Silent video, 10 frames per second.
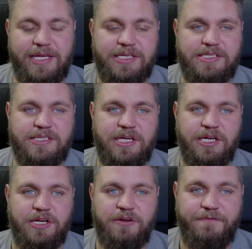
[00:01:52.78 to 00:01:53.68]
is
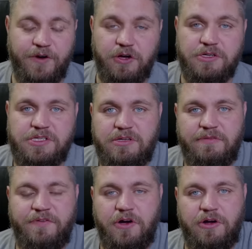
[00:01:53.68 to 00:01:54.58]
first
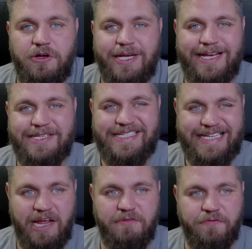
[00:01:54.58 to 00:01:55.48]
for his
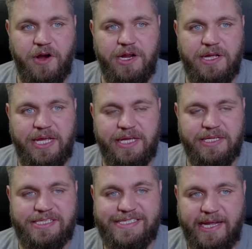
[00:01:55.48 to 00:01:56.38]
save rate. He
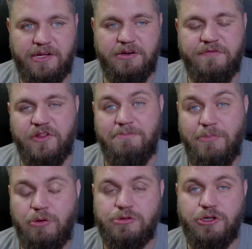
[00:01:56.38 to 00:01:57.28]
is second for the
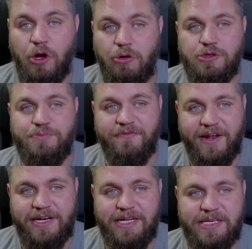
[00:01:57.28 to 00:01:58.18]
most goals
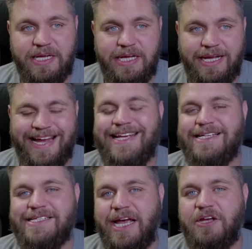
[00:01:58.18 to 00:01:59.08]
prevented, and he
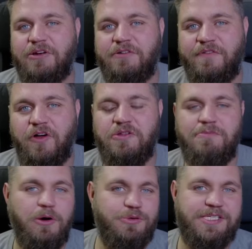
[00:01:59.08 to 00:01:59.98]
is second for the
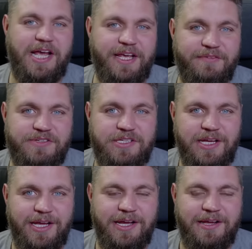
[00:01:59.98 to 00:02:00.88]
most saves.
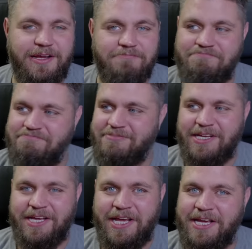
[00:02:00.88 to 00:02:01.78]

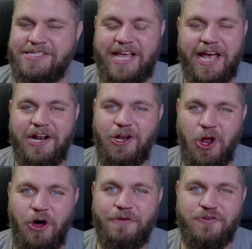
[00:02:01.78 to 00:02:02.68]
He is getting a
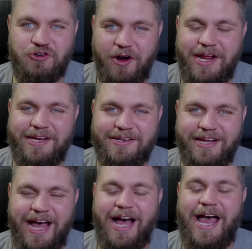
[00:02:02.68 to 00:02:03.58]
lot of trade,
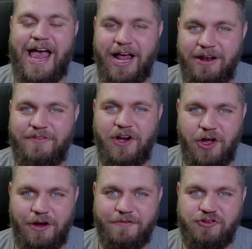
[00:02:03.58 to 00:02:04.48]
a hell of a
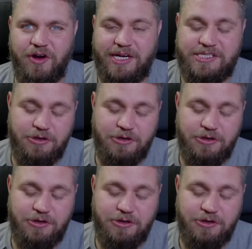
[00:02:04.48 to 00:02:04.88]
lot of trade. It's